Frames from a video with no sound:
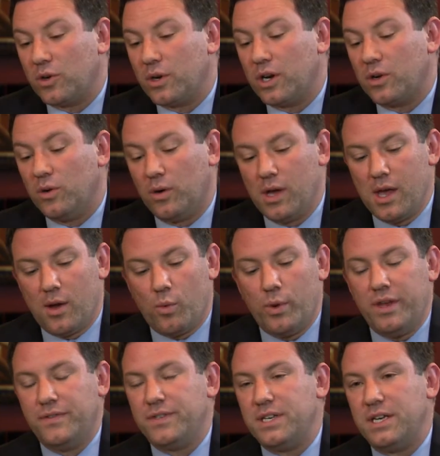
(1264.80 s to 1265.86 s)
critical.
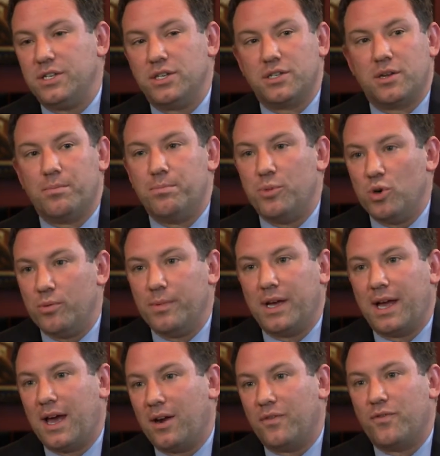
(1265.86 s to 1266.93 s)
We've seen just a
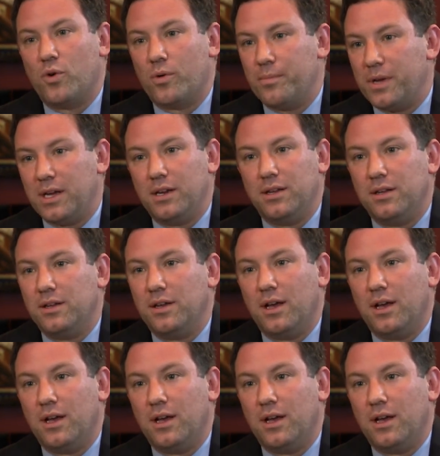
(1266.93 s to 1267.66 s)
booming out of Fort Meade.